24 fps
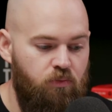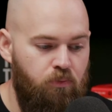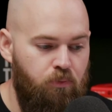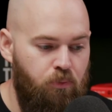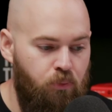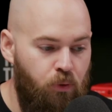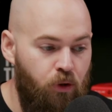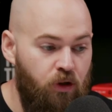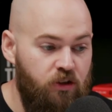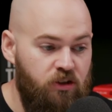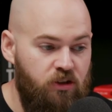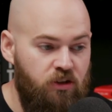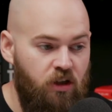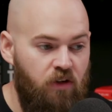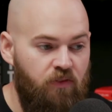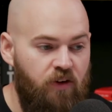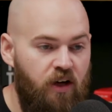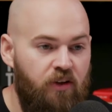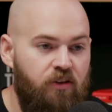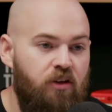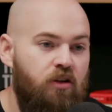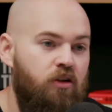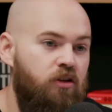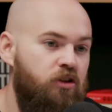put stuff
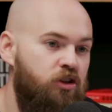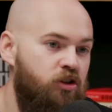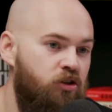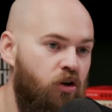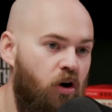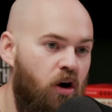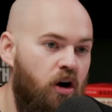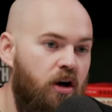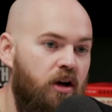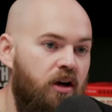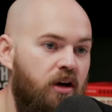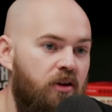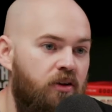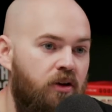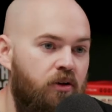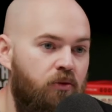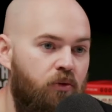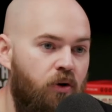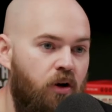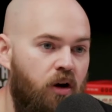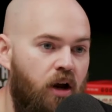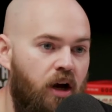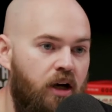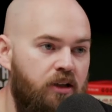out there and start and then
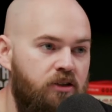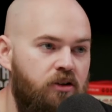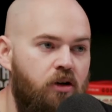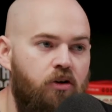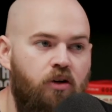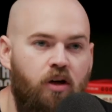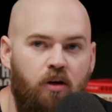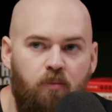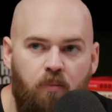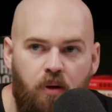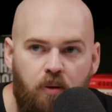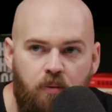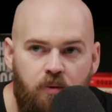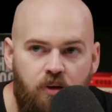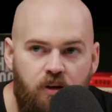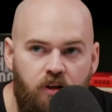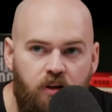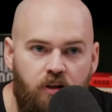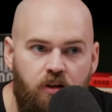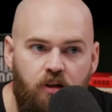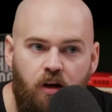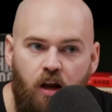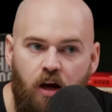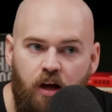realize, okay, maybe the
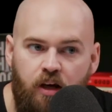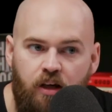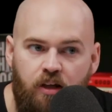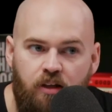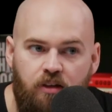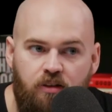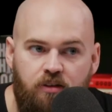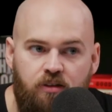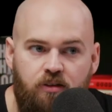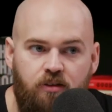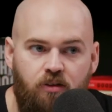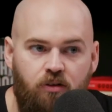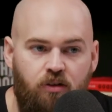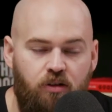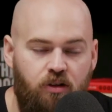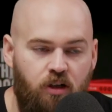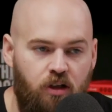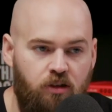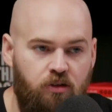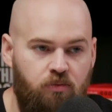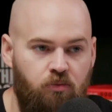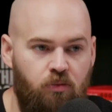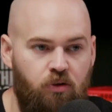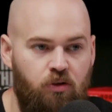clients or the
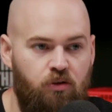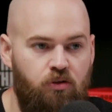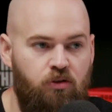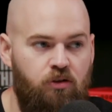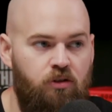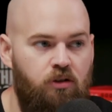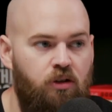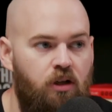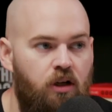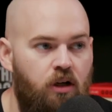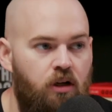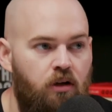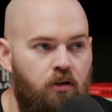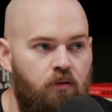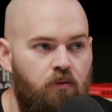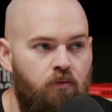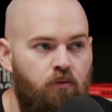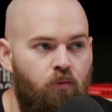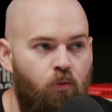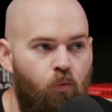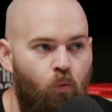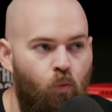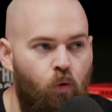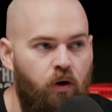customers
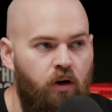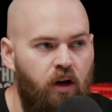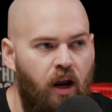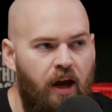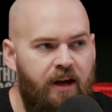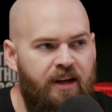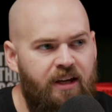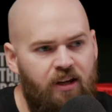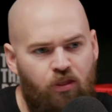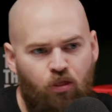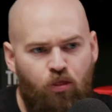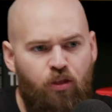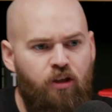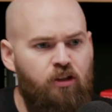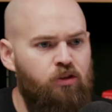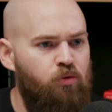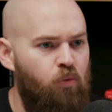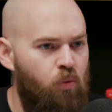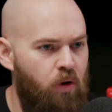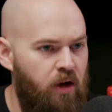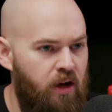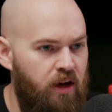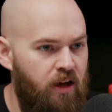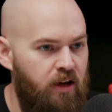would like it this
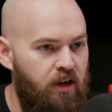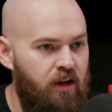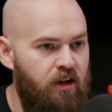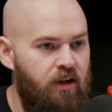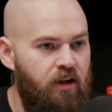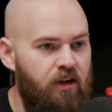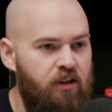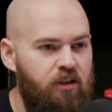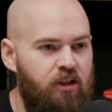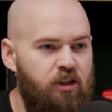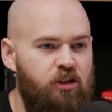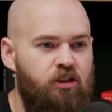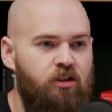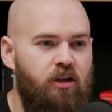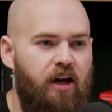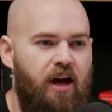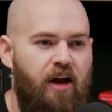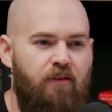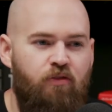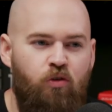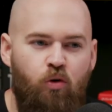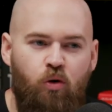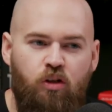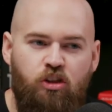way?
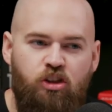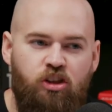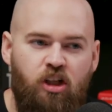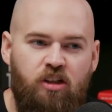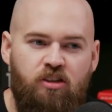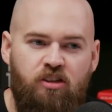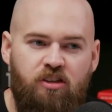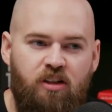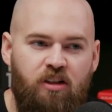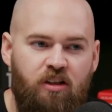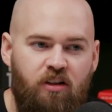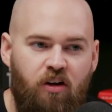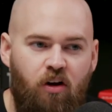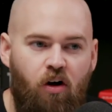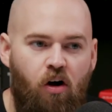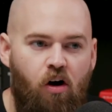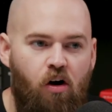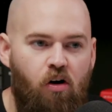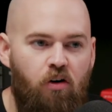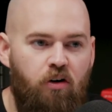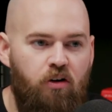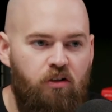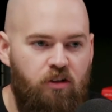Have you adjusted at all? Or?